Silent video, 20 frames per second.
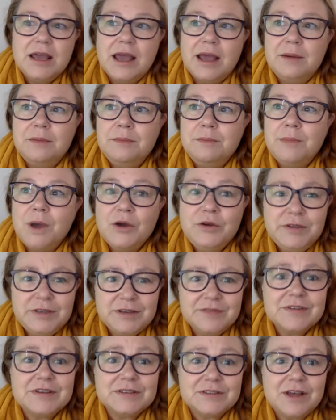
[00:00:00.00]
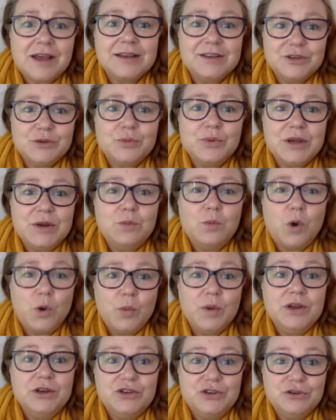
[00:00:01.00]
And most of us like to read what
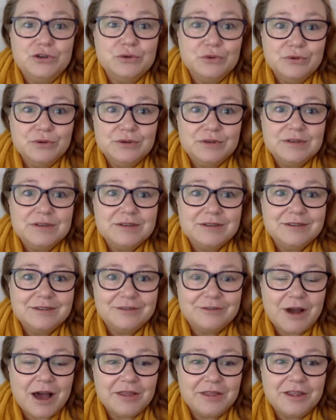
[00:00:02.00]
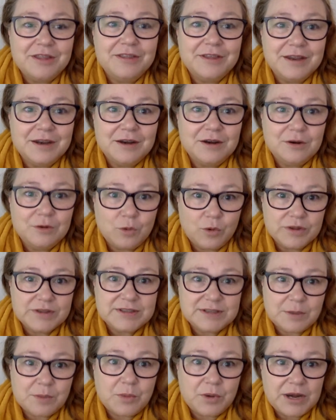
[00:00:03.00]
we choose rather than what
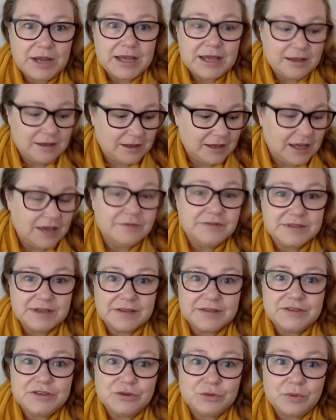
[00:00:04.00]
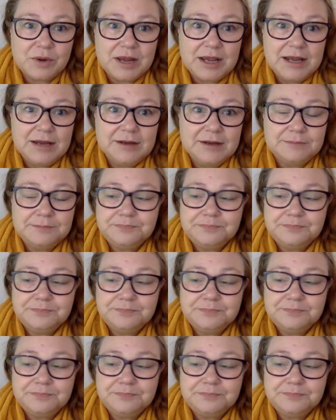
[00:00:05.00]
somebody gives us to read.